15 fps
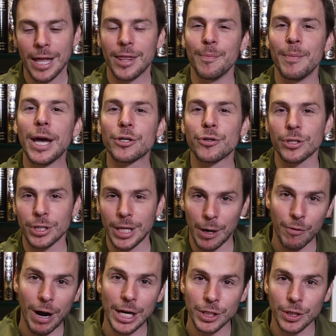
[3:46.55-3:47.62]
The Medrash that
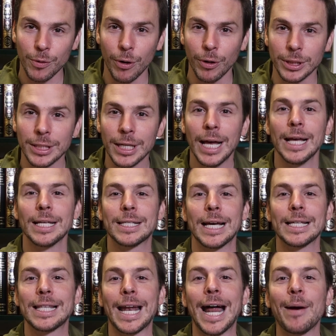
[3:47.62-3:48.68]
Rashi quotes
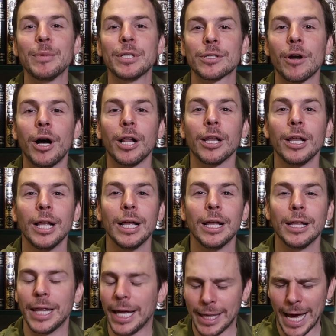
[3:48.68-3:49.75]
says that Am Yisrael,
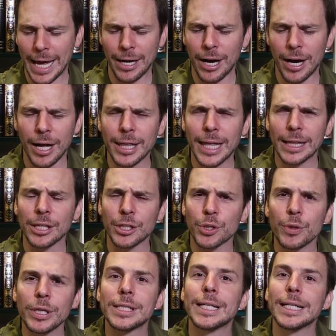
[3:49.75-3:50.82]
that the
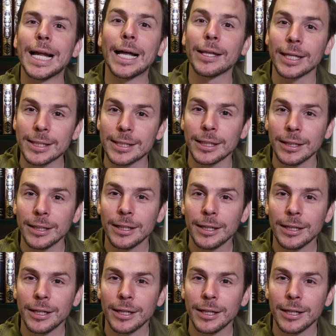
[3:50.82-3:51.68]
trees did not listen.